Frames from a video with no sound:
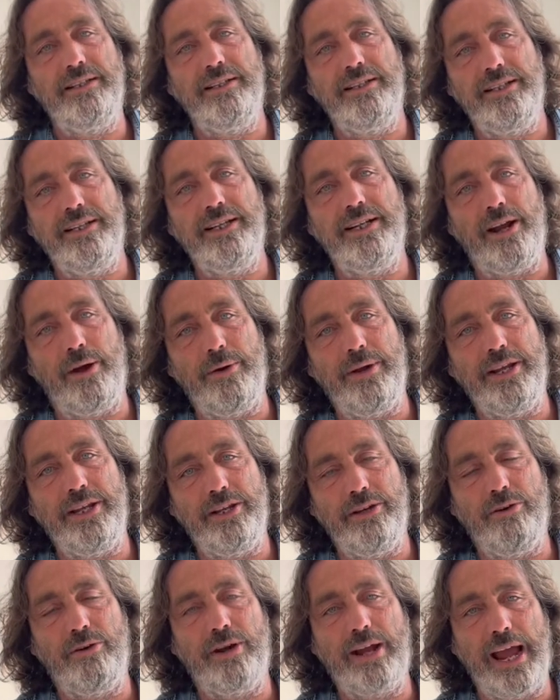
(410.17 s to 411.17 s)
you know
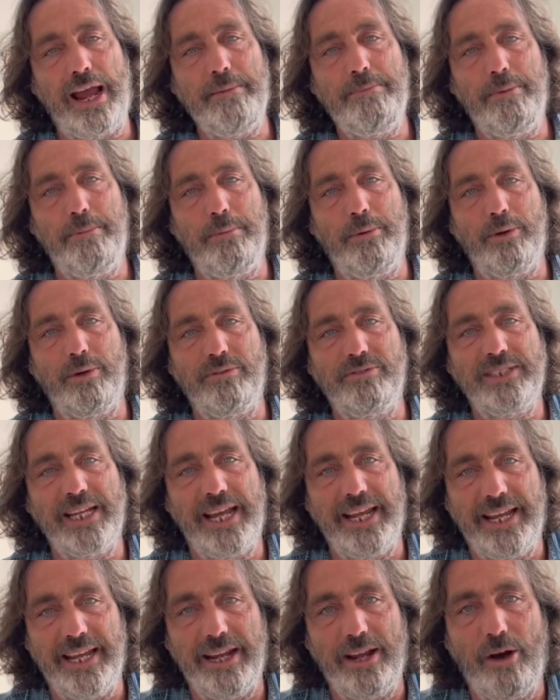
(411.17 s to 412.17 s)
you're capable of
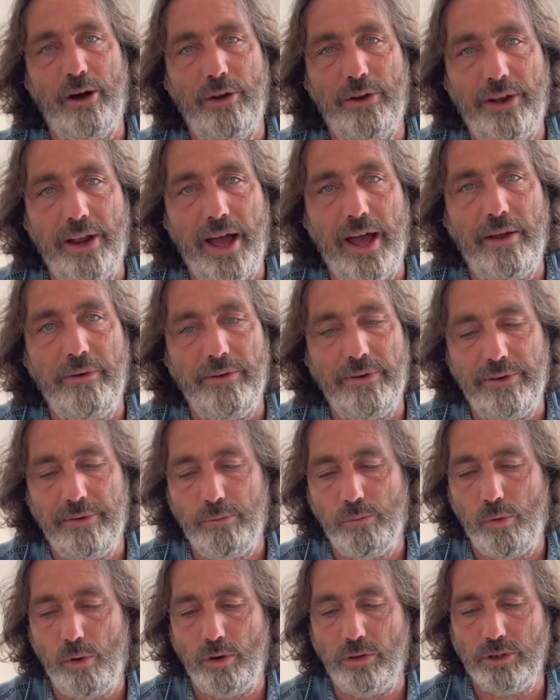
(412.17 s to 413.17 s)
taking on and
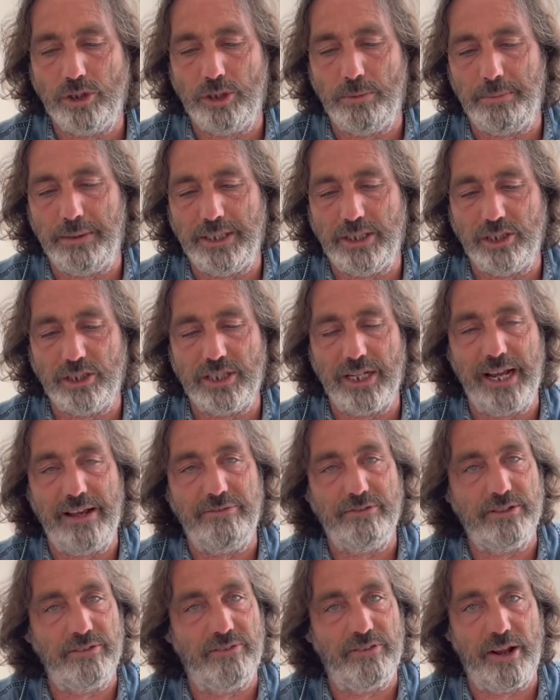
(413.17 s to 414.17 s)
what should be just
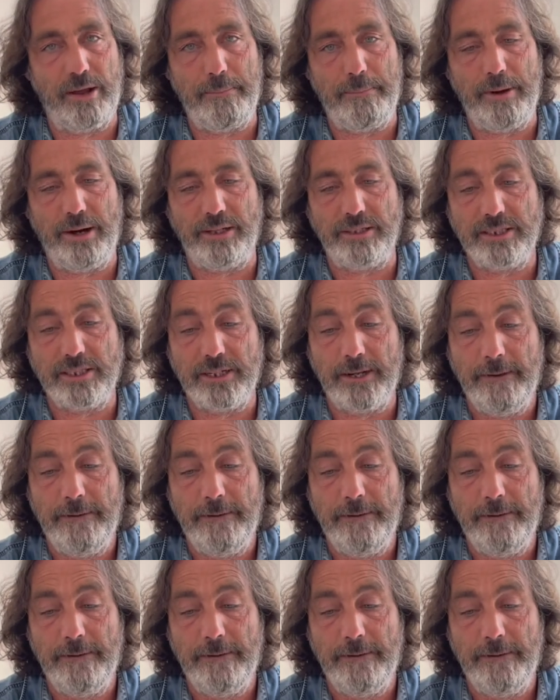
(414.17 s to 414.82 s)
left to flow past.